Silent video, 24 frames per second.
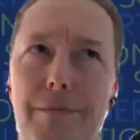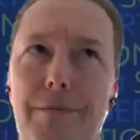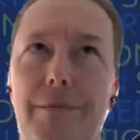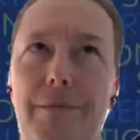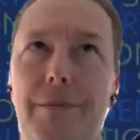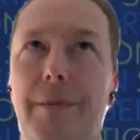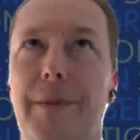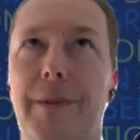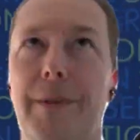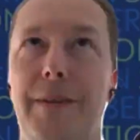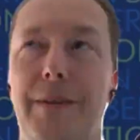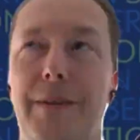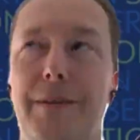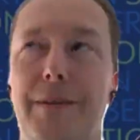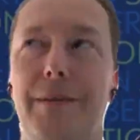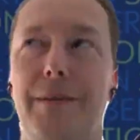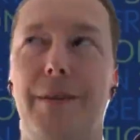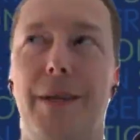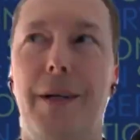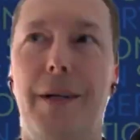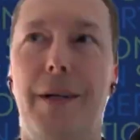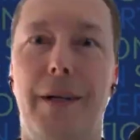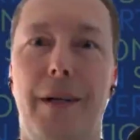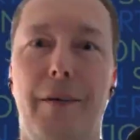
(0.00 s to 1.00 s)
I mean,
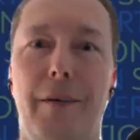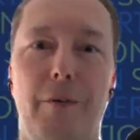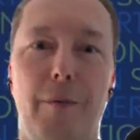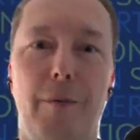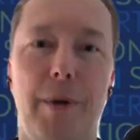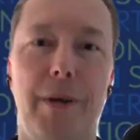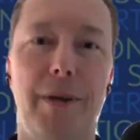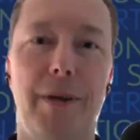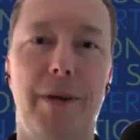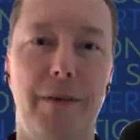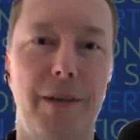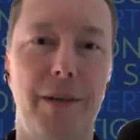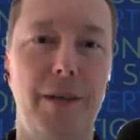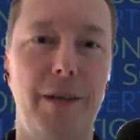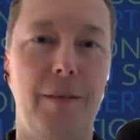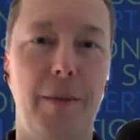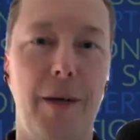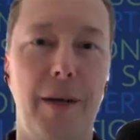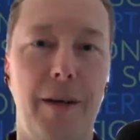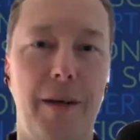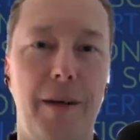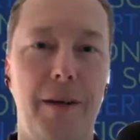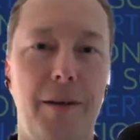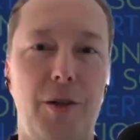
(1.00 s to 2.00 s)
didn't everybody think
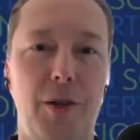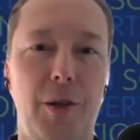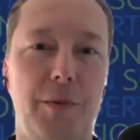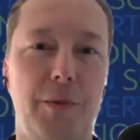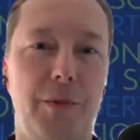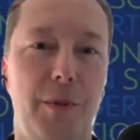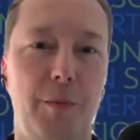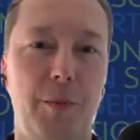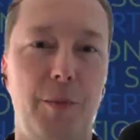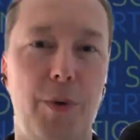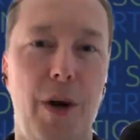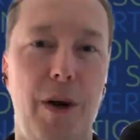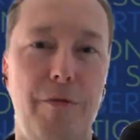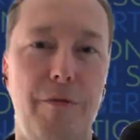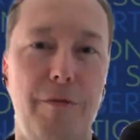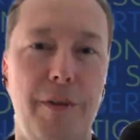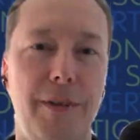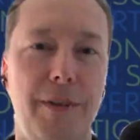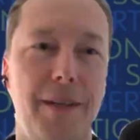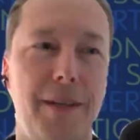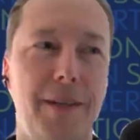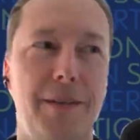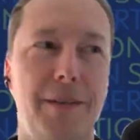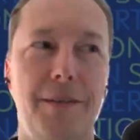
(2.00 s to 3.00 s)
about it in terms of
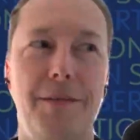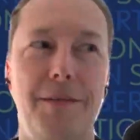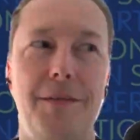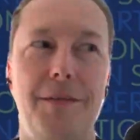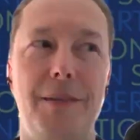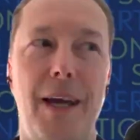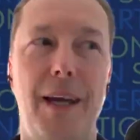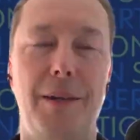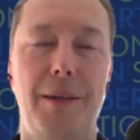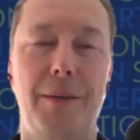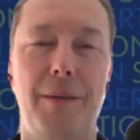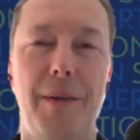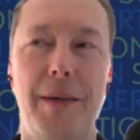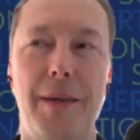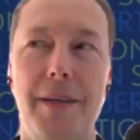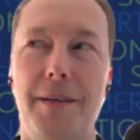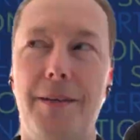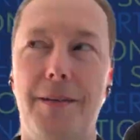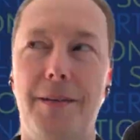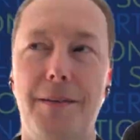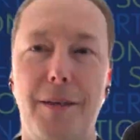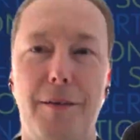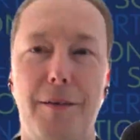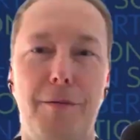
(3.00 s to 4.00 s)
profit and salary
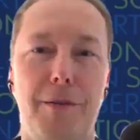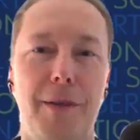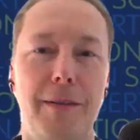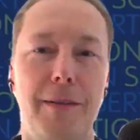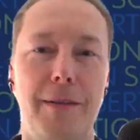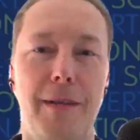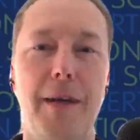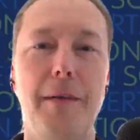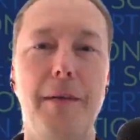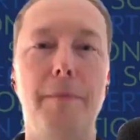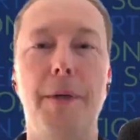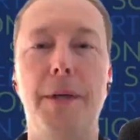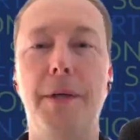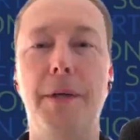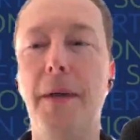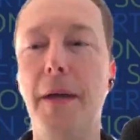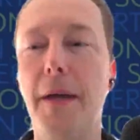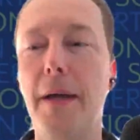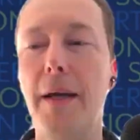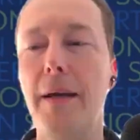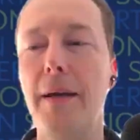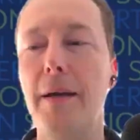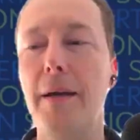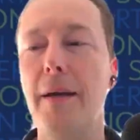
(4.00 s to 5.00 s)
and stuff like that? But
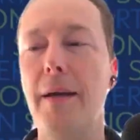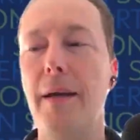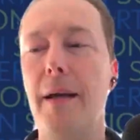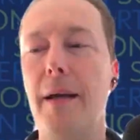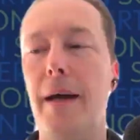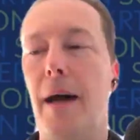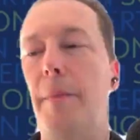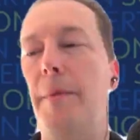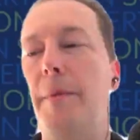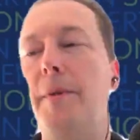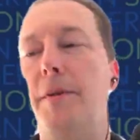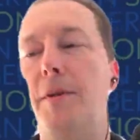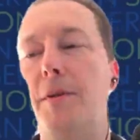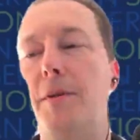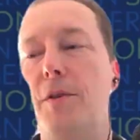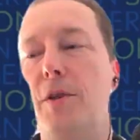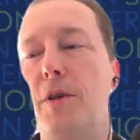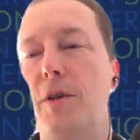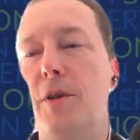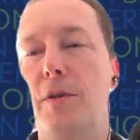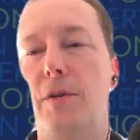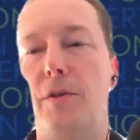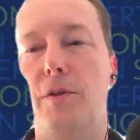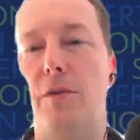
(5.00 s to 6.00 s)
I mean,
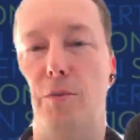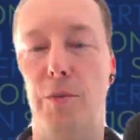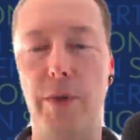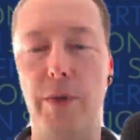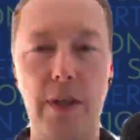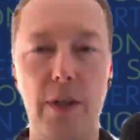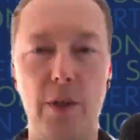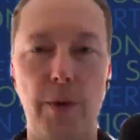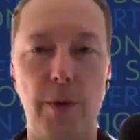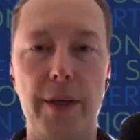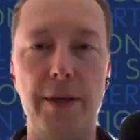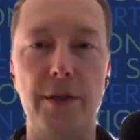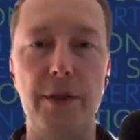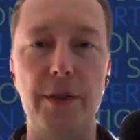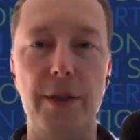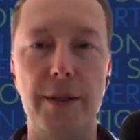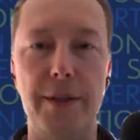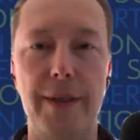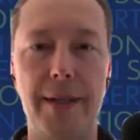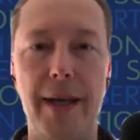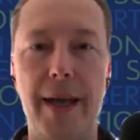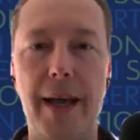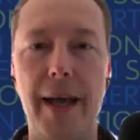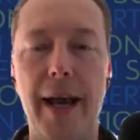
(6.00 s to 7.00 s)
the real question
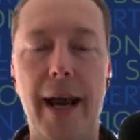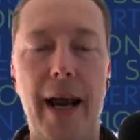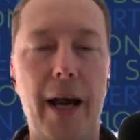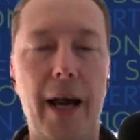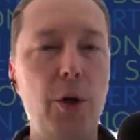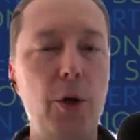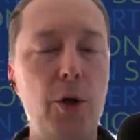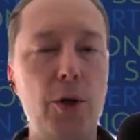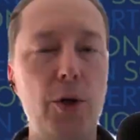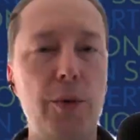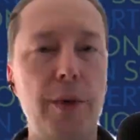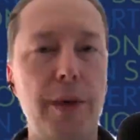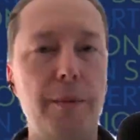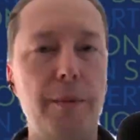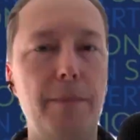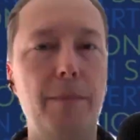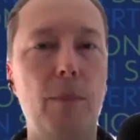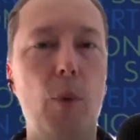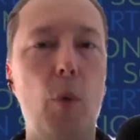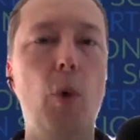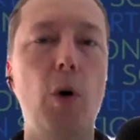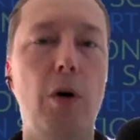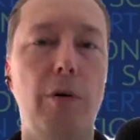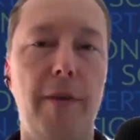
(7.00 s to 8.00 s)
is, how do you create
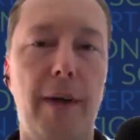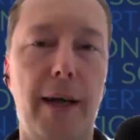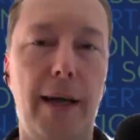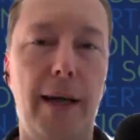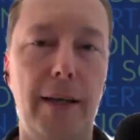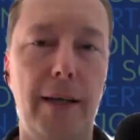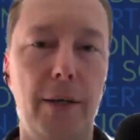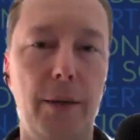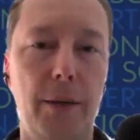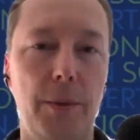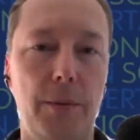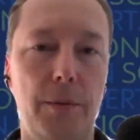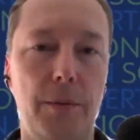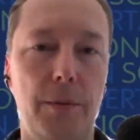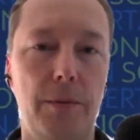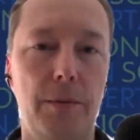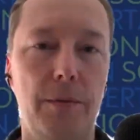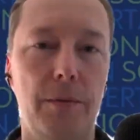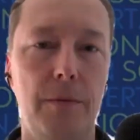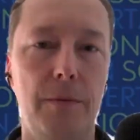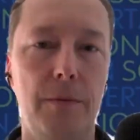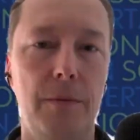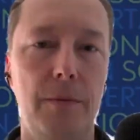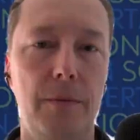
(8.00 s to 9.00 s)
more value,
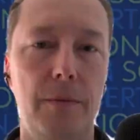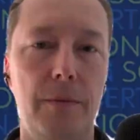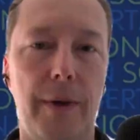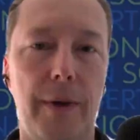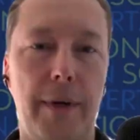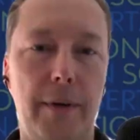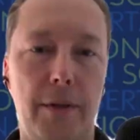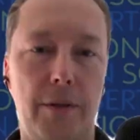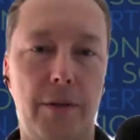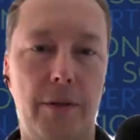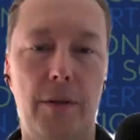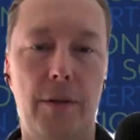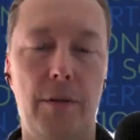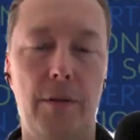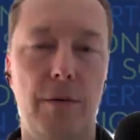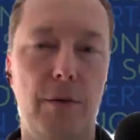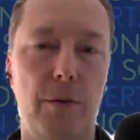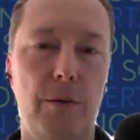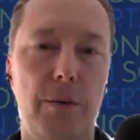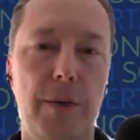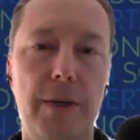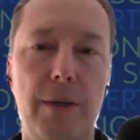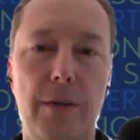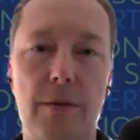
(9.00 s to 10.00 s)
right? Because
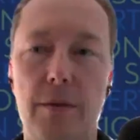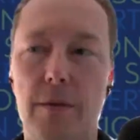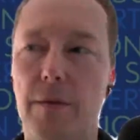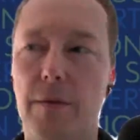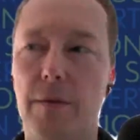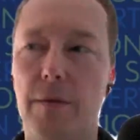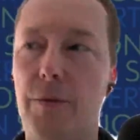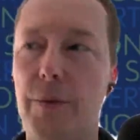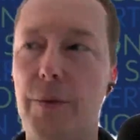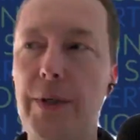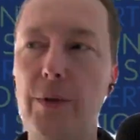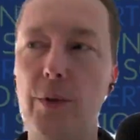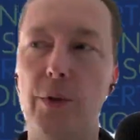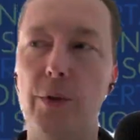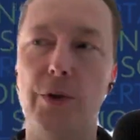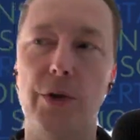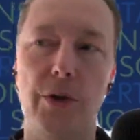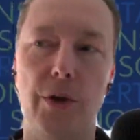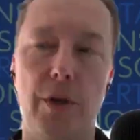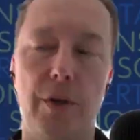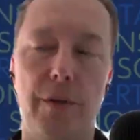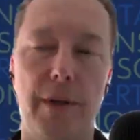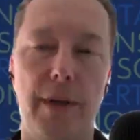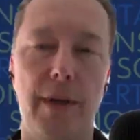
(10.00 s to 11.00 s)
the
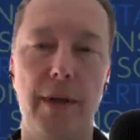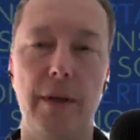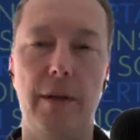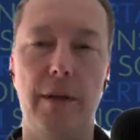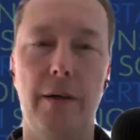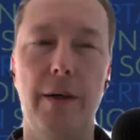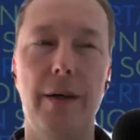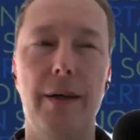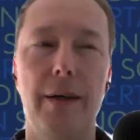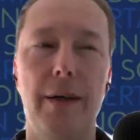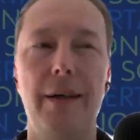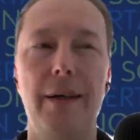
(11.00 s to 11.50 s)
resources are there.